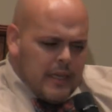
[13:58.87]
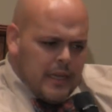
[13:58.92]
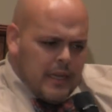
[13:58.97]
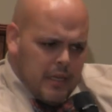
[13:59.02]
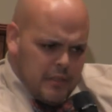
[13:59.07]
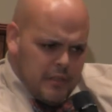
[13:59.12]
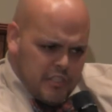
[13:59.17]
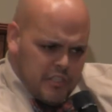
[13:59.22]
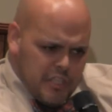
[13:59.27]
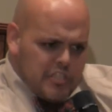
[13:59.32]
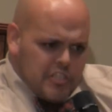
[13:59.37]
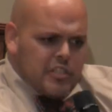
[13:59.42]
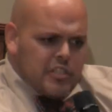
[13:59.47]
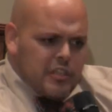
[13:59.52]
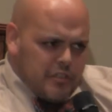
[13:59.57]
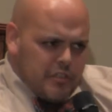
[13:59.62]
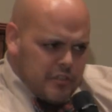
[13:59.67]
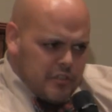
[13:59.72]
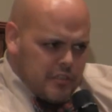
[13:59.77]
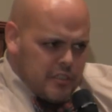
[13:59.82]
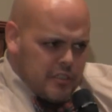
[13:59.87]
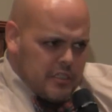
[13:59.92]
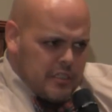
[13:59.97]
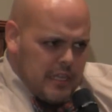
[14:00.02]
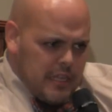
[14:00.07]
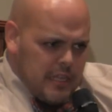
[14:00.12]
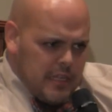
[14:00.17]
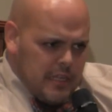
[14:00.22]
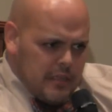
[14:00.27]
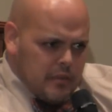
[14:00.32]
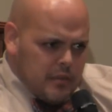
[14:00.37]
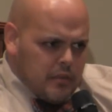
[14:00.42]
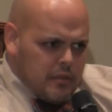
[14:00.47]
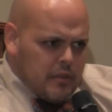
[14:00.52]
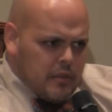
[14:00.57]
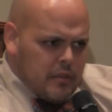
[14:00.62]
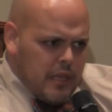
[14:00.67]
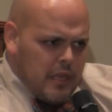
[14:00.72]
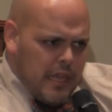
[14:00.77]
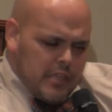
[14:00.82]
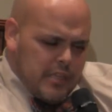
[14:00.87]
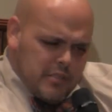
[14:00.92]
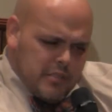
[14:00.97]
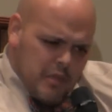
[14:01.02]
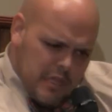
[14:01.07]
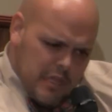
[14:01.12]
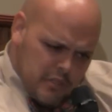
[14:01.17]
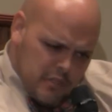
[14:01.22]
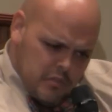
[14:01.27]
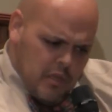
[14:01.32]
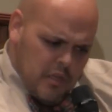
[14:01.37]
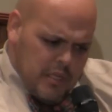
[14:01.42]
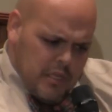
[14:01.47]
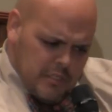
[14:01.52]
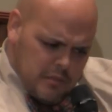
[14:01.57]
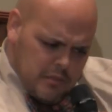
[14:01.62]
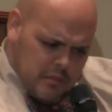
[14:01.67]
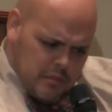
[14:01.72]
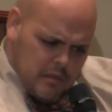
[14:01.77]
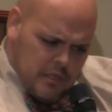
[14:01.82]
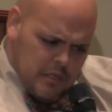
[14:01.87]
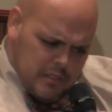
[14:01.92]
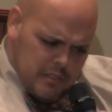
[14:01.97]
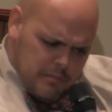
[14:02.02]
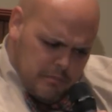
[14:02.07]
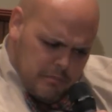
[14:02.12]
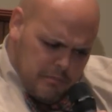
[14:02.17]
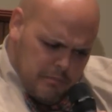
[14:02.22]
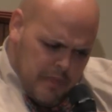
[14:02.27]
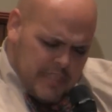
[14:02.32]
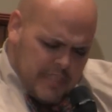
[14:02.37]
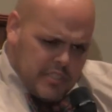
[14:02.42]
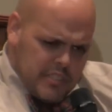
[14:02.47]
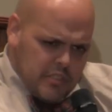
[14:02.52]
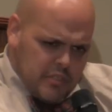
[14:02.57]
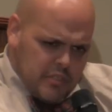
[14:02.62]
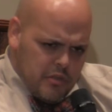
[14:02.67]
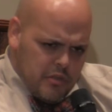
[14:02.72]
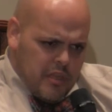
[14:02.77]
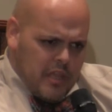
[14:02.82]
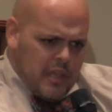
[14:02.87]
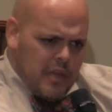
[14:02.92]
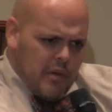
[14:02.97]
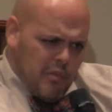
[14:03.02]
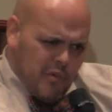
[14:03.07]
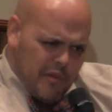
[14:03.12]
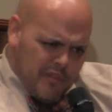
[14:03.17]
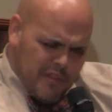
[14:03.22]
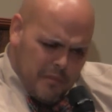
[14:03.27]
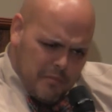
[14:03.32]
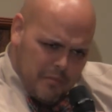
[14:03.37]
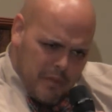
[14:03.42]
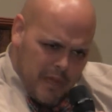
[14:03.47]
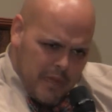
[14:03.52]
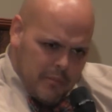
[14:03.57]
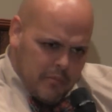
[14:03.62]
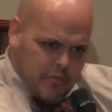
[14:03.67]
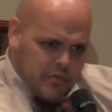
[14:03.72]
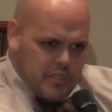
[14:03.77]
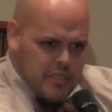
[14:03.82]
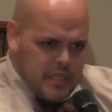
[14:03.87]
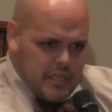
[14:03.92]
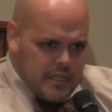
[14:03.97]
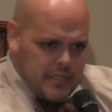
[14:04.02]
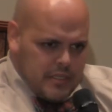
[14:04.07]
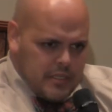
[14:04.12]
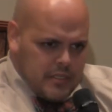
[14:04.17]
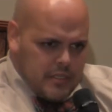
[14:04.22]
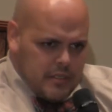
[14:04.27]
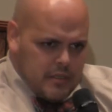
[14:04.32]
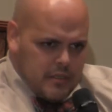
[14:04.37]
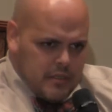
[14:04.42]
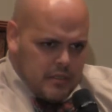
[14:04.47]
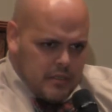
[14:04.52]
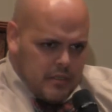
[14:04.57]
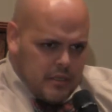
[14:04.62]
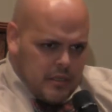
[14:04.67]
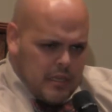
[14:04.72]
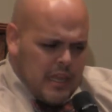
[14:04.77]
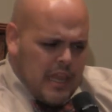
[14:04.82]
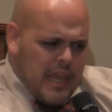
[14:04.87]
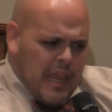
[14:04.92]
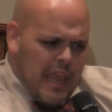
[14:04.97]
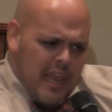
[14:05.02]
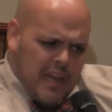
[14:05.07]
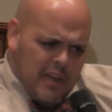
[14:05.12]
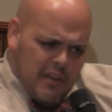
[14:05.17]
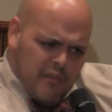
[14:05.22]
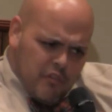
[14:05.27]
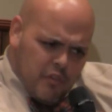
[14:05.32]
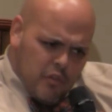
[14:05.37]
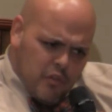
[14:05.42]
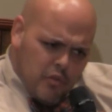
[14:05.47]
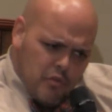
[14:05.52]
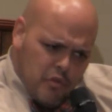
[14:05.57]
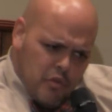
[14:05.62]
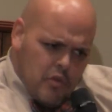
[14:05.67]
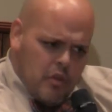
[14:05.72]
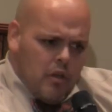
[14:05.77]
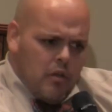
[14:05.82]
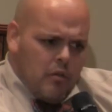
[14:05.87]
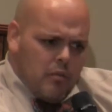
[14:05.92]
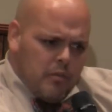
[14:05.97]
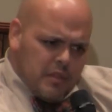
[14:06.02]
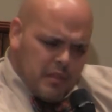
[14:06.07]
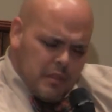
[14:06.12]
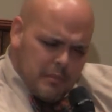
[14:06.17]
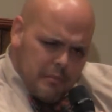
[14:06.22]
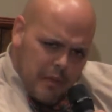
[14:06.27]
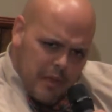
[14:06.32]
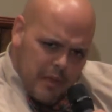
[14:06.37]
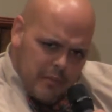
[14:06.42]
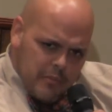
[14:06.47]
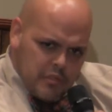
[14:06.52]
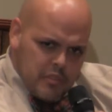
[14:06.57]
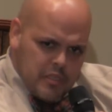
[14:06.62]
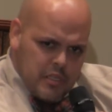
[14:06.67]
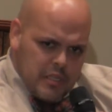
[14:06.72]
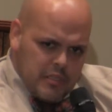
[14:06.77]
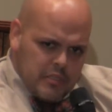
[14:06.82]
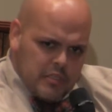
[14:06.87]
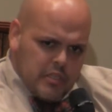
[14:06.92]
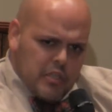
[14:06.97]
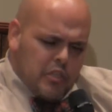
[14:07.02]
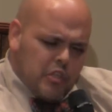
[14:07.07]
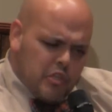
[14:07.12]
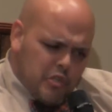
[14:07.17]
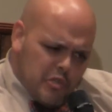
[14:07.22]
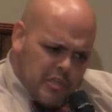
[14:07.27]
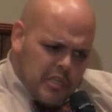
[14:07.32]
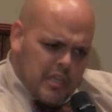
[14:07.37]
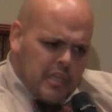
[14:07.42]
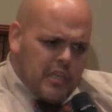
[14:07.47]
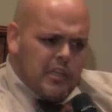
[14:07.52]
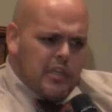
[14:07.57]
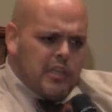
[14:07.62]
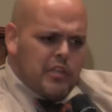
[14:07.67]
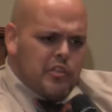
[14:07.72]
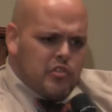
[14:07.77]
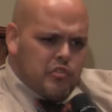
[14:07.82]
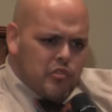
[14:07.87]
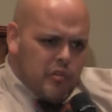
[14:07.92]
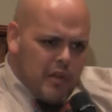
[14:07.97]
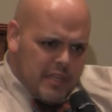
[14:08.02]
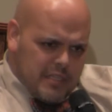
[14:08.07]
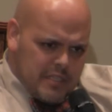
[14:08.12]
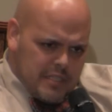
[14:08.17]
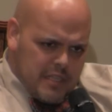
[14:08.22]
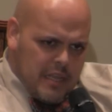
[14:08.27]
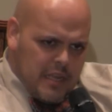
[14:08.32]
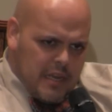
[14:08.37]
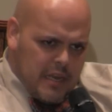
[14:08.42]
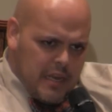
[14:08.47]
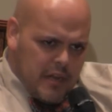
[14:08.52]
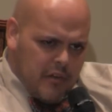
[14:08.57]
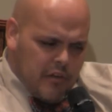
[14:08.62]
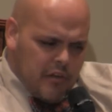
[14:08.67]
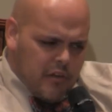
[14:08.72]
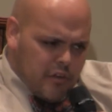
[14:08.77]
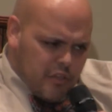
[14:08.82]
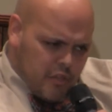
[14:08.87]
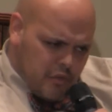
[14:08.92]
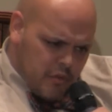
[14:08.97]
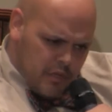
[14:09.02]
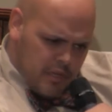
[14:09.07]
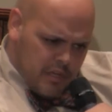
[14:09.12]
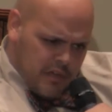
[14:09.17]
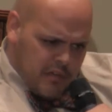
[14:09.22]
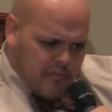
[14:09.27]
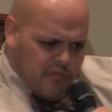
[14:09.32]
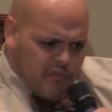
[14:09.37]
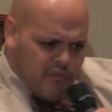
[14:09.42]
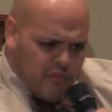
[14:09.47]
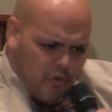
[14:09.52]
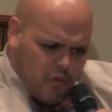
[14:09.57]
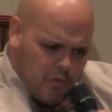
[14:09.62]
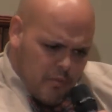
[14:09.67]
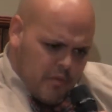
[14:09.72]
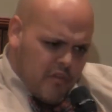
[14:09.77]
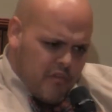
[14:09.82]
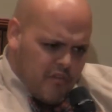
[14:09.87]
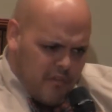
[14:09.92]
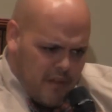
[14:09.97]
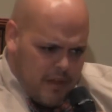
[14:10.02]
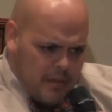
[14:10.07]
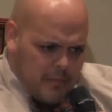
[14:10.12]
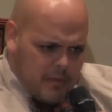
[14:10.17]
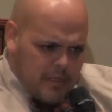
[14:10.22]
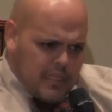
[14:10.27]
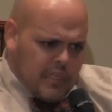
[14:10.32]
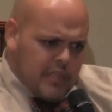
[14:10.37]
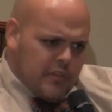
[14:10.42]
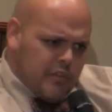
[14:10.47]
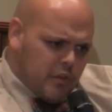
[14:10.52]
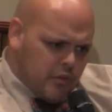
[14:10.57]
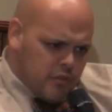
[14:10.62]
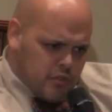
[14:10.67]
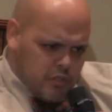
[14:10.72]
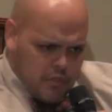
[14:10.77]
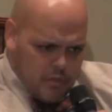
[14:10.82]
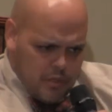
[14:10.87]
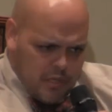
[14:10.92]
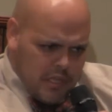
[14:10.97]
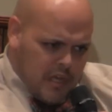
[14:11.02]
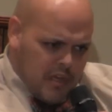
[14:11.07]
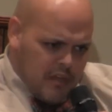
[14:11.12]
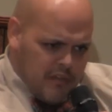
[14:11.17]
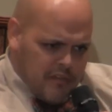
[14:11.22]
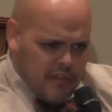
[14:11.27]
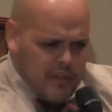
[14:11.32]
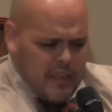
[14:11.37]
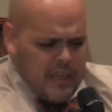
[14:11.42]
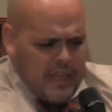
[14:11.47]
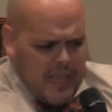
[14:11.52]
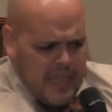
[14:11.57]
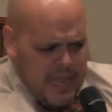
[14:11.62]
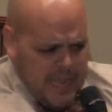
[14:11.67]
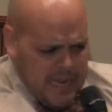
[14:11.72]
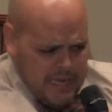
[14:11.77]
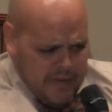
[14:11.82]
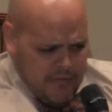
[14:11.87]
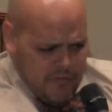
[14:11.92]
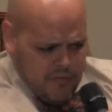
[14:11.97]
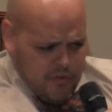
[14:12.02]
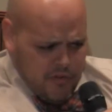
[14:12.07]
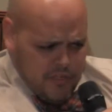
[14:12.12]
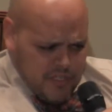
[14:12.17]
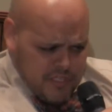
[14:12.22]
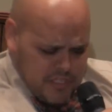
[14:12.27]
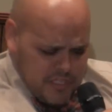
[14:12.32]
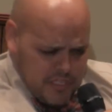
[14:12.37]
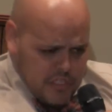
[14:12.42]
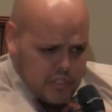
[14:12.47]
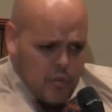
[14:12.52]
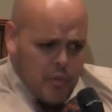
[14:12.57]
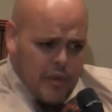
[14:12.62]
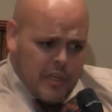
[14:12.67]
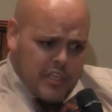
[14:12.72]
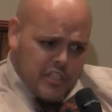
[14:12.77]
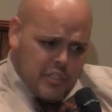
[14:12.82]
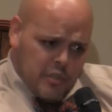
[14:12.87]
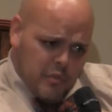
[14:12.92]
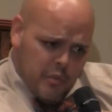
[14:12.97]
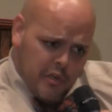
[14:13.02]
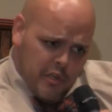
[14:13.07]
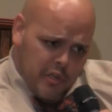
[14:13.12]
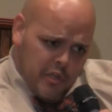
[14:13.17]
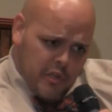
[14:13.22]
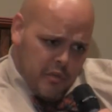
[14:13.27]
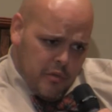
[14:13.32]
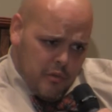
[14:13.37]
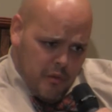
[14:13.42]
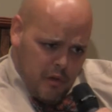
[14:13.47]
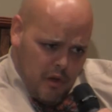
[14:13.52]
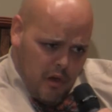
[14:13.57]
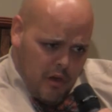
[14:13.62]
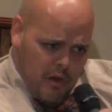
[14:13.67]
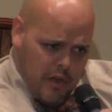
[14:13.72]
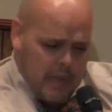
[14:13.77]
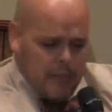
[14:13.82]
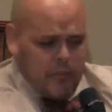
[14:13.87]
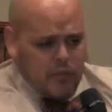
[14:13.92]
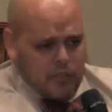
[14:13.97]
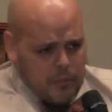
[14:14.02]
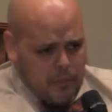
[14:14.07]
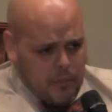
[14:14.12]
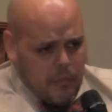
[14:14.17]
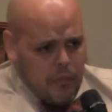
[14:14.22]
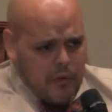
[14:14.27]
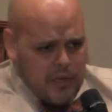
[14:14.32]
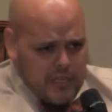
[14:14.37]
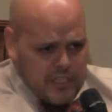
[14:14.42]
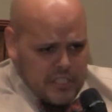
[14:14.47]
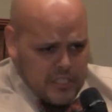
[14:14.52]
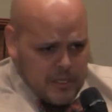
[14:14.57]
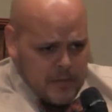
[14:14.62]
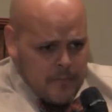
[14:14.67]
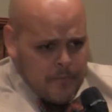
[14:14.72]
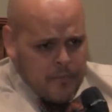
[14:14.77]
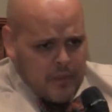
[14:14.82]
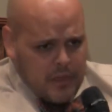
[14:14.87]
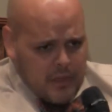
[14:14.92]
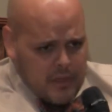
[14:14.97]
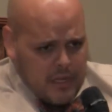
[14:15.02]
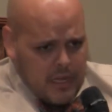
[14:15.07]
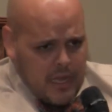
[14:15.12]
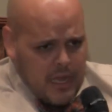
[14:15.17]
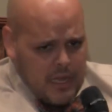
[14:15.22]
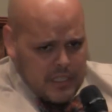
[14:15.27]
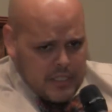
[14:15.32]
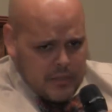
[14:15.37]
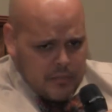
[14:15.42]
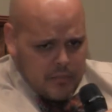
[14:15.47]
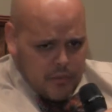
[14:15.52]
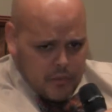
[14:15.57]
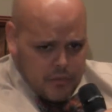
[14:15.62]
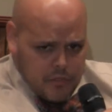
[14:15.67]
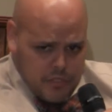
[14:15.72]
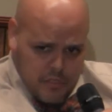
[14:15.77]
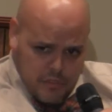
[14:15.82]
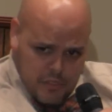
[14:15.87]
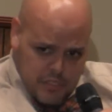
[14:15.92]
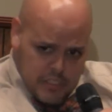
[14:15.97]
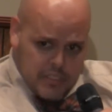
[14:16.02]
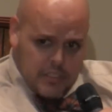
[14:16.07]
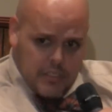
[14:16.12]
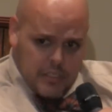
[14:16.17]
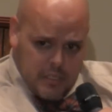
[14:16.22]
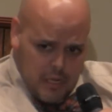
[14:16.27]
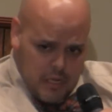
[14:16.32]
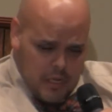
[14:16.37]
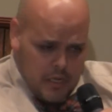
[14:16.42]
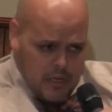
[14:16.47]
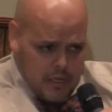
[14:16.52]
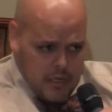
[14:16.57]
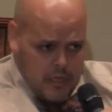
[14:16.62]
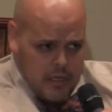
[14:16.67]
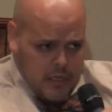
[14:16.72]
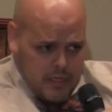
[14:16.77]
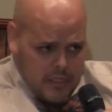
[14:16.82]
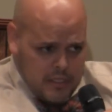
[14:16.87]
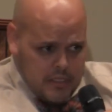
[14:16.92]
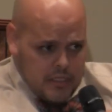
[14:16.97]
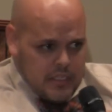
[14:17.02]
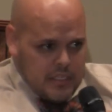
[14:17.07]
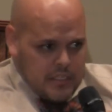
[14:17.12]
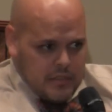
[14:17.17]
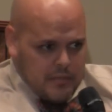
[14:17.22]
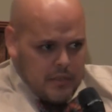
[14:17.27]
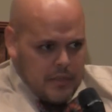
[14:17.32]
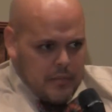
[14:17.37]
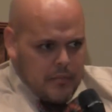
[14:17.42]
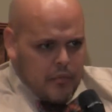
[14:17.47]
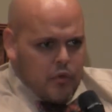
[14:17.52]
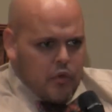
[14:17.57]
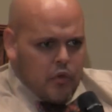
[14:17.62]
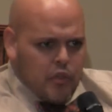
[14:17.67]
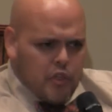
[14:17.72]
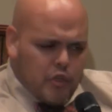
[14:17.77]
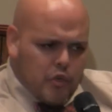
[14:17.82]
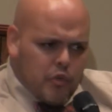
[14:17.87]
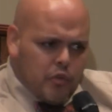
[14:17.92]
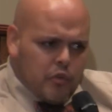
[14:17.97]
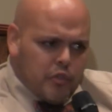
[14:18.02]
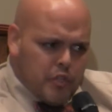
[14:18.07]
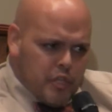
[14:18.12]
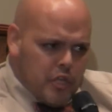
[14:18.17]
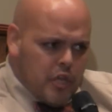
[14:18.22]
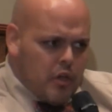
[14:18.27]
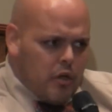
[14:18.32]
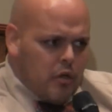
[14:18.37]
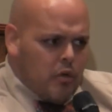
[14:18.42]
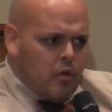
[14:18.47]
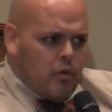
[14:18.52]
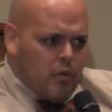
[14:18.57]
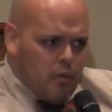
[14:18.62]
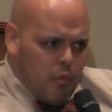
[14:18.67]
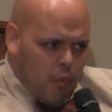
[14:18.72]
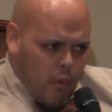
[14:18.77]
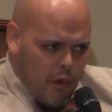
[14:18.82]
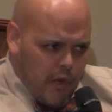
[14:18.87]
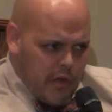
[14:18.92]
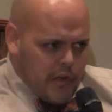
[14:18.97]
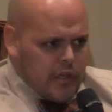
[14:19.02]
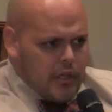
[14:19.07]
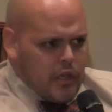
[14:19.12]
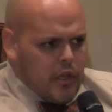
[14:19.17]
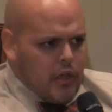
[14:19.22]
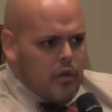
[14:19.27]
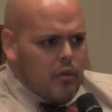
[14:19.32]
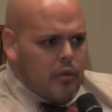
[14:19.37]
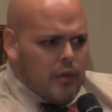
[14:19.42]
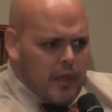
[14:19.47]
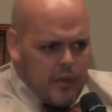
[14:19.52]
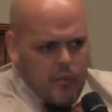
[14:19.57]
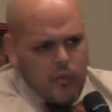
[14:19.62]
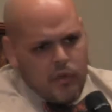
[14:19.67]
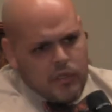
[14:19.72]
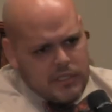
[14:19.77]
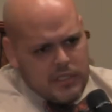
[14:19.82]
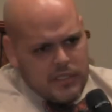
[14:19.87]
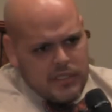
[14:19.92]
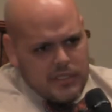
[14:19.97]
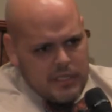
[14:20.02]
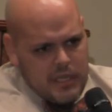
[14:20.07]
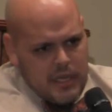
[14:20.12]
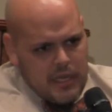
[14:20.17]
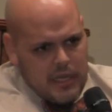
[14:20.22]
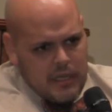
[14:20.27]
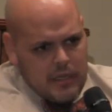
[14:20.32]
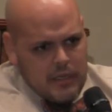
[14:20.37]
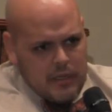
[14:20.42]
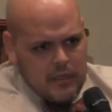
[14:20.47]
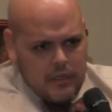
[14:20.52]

Uh, just understand as, as, as, as best can what the Bible says. And if you know what the Bible says, you can address that error. You can inform your family and those you love. And if you're in a situation where you are able to preach, the gospel to these, uh, to these people, you'll know where to go and what to say.